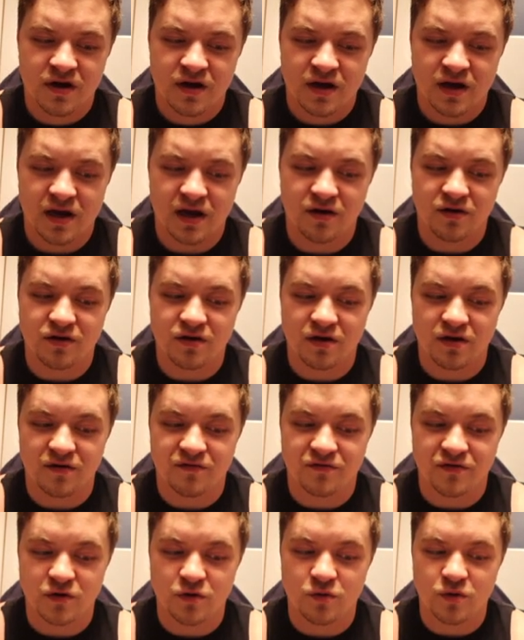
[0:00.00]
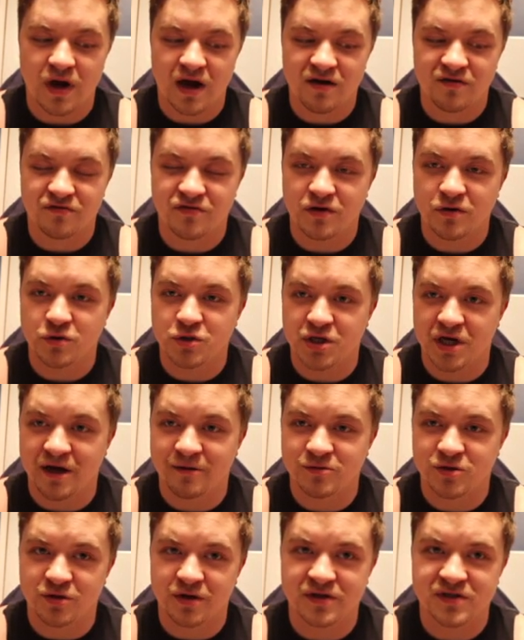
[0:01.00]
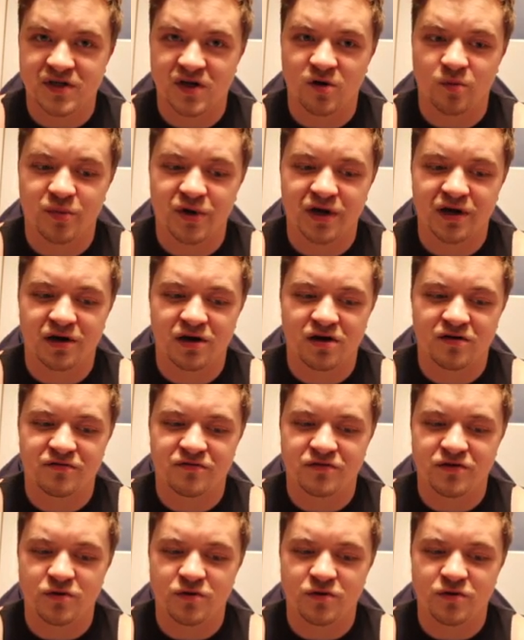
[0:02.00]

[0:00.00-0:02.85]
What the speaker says: And if you have huge hamstrings that are big enough,